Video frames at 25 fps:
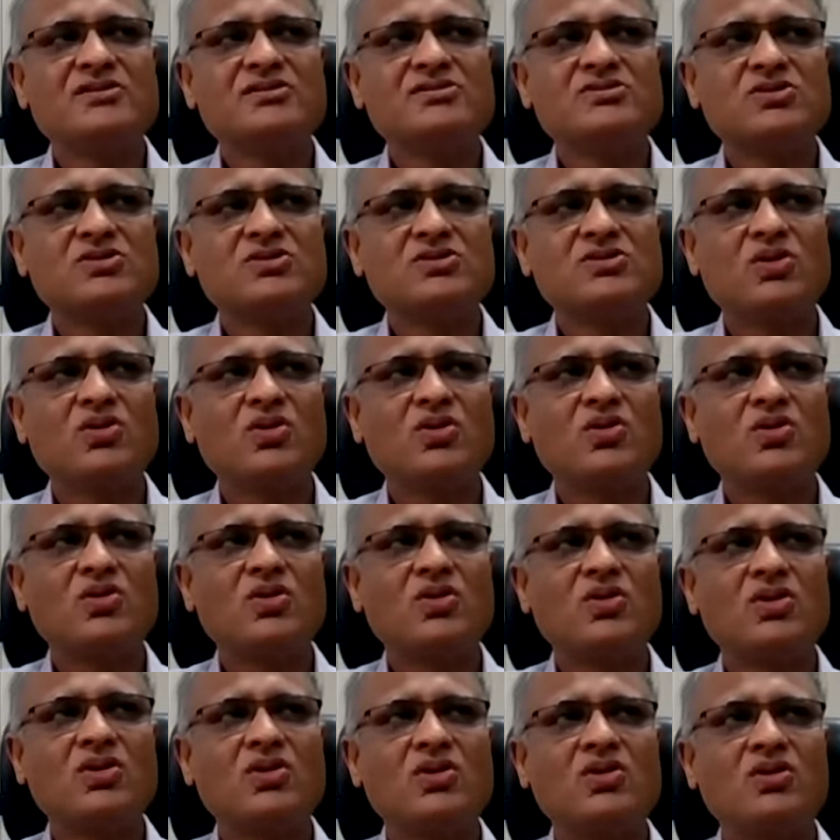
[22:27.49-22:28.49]

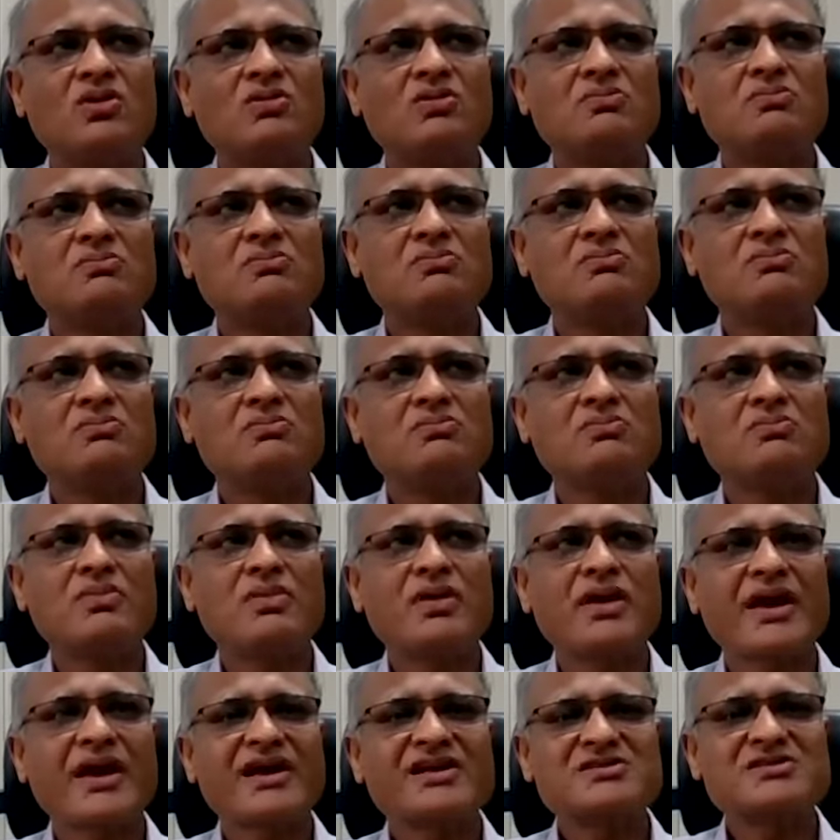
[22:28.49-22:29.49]
So
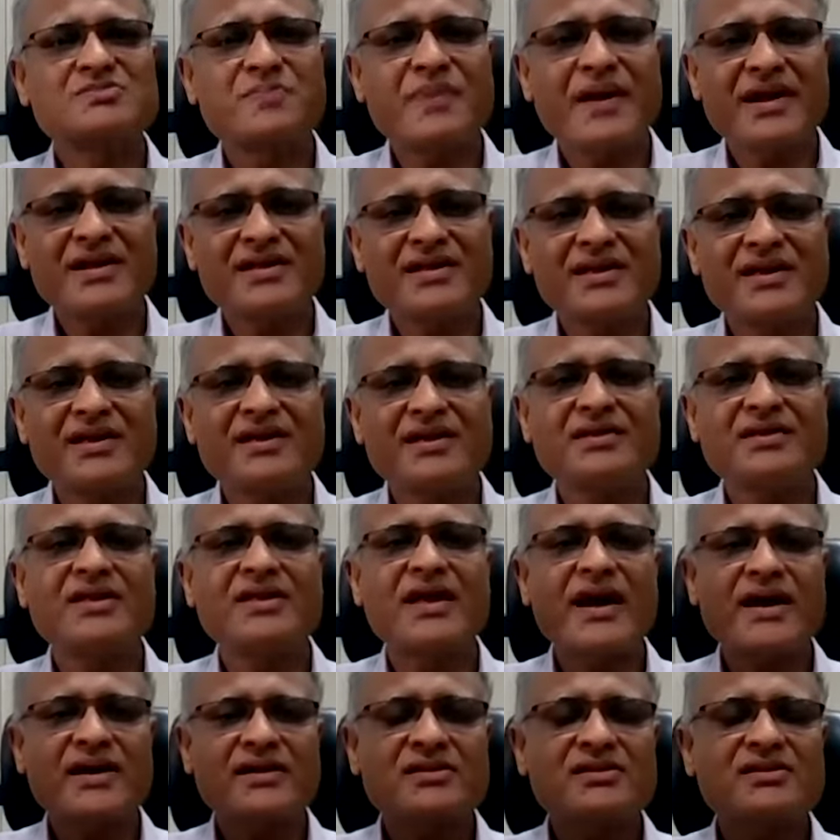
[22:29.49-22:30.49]
expanding
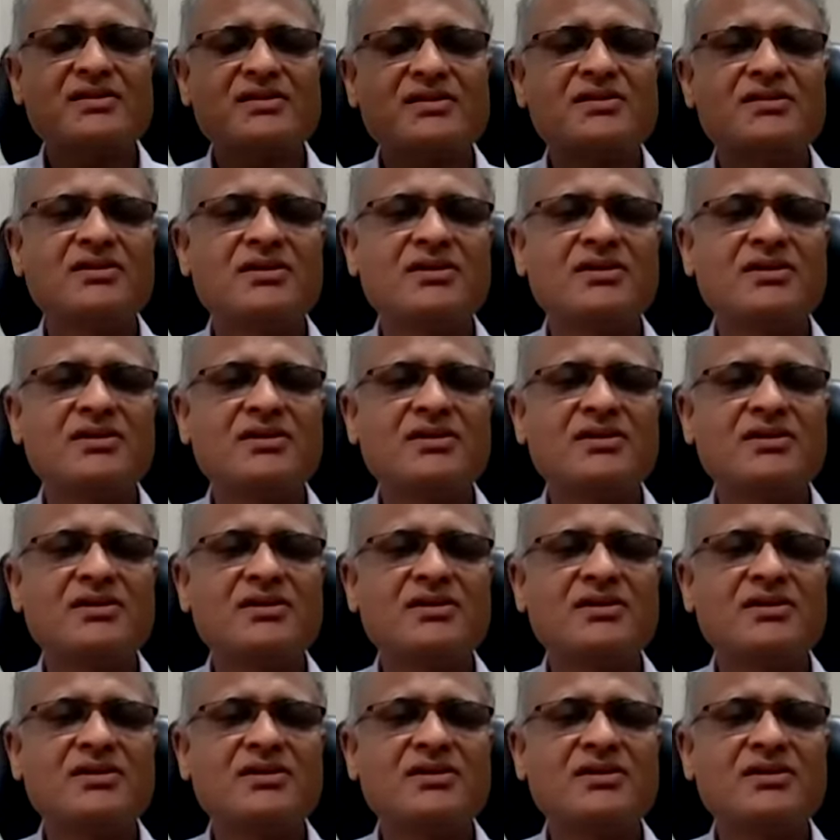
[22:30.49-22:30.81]
that